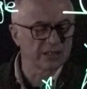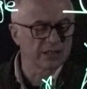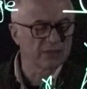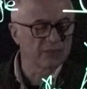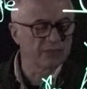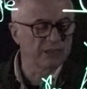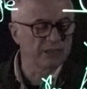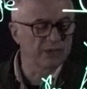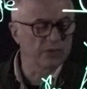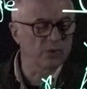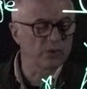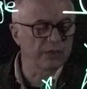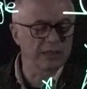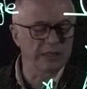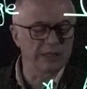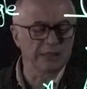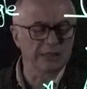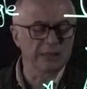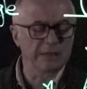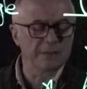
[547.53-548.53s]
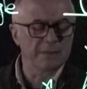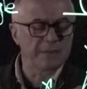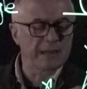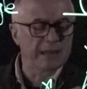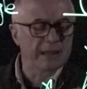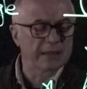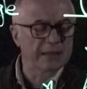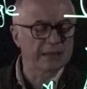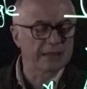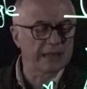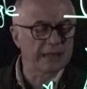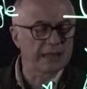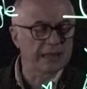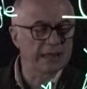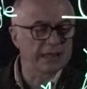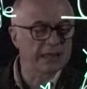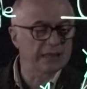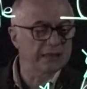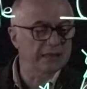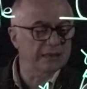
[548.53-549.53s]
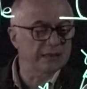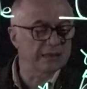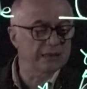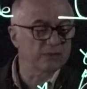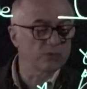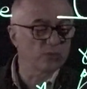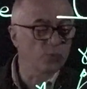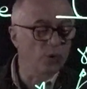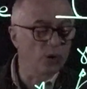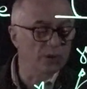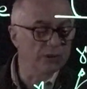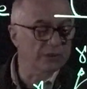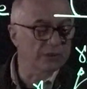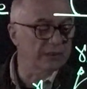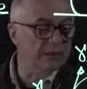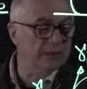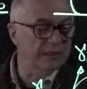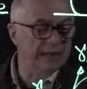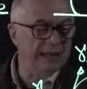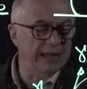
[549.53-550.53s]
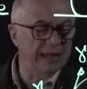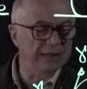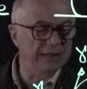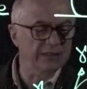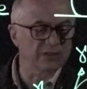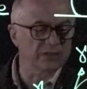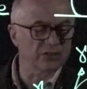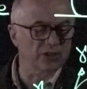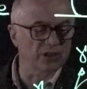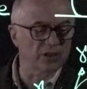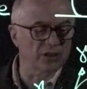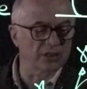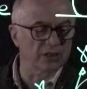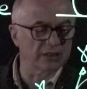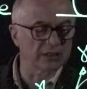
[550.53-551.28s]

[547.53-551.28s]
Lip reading: between the water and the solid.